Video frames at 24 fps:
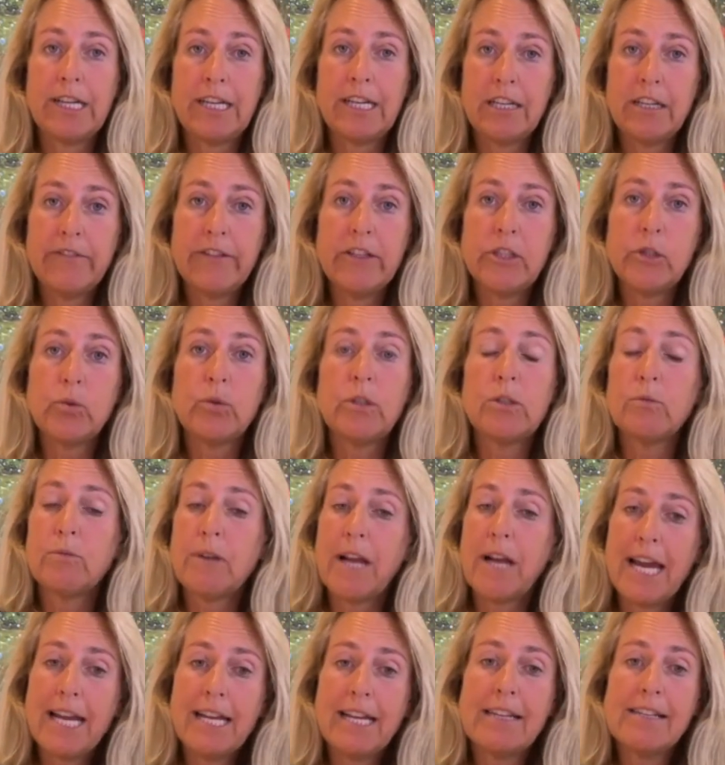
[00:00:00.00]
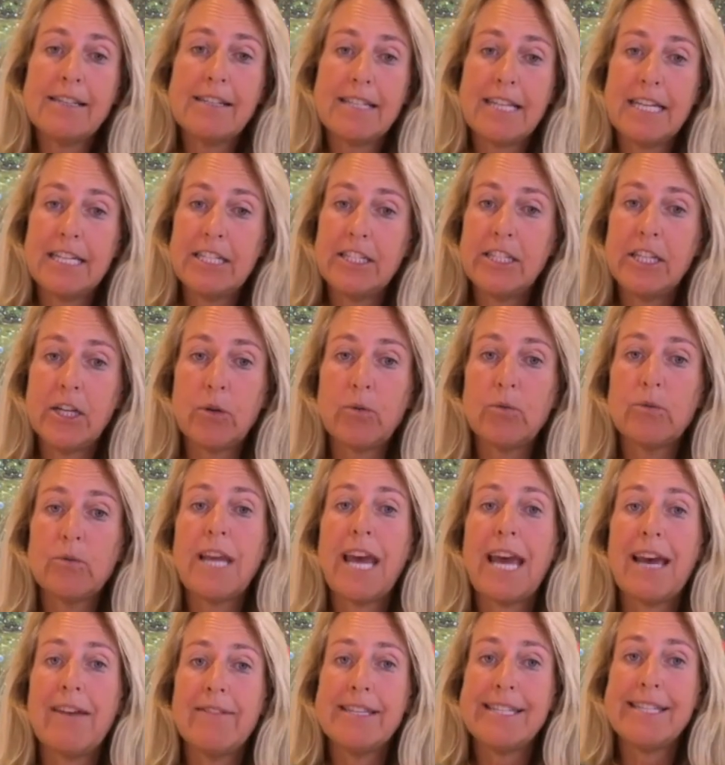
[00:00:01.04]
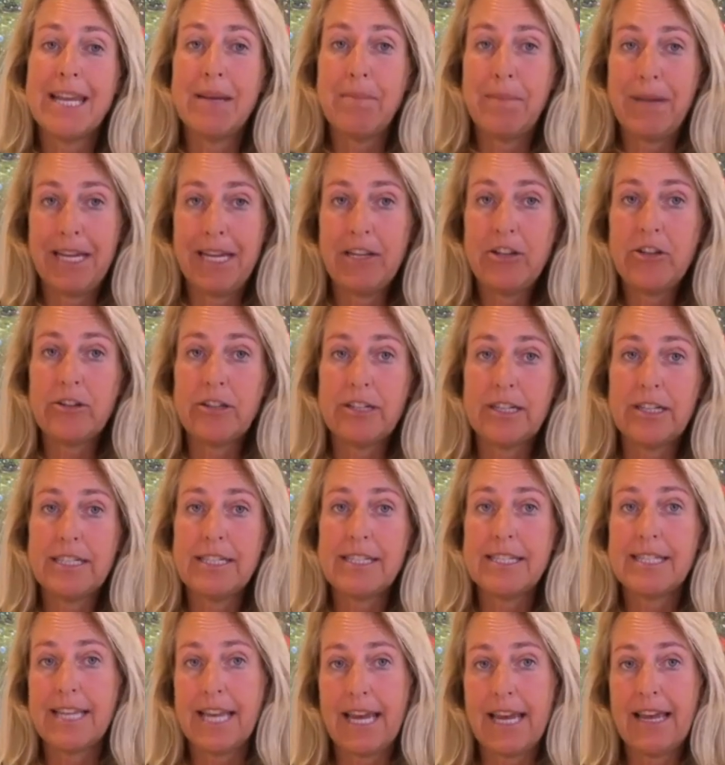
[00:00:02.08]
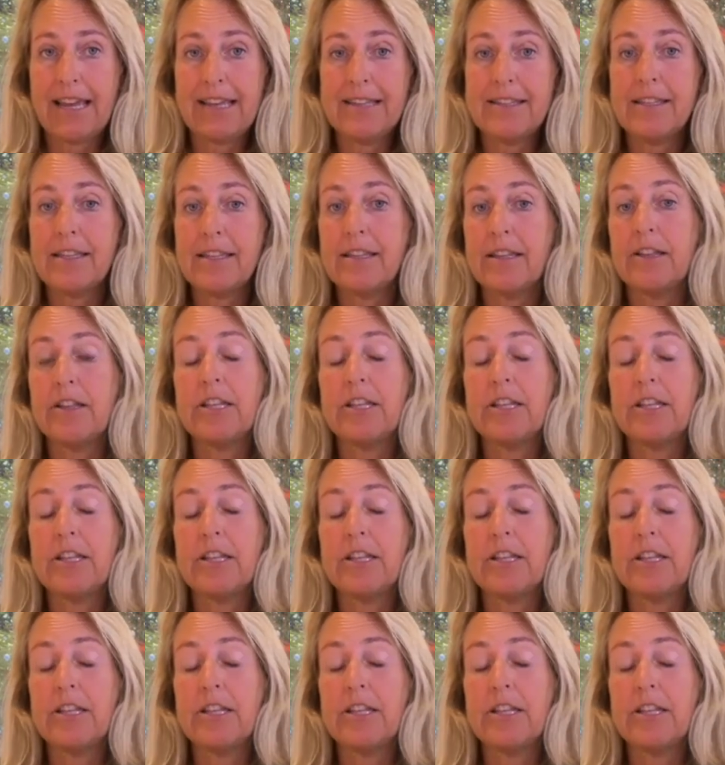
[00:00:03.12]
individual ridings that don't have the same interests as,